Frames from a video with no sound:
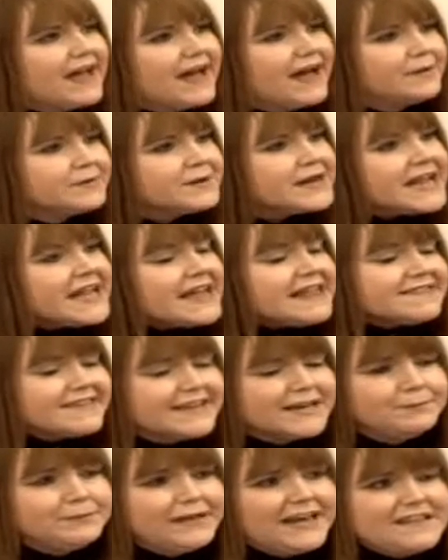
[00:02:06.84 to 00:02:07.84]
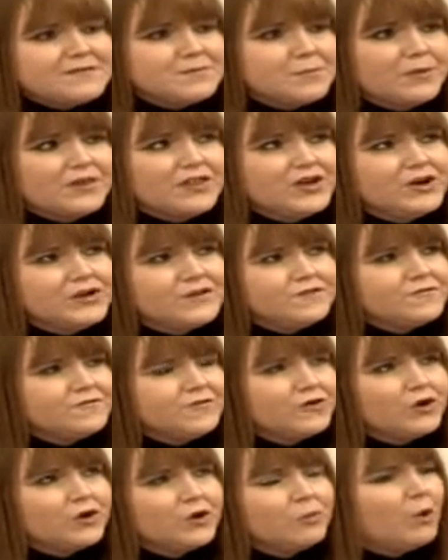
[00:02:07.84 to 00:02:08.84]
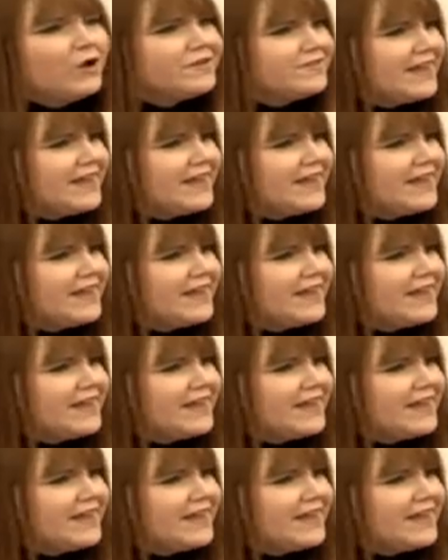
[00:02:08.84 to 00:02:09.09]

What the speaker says: It makes you feel like the world is your oyster, really.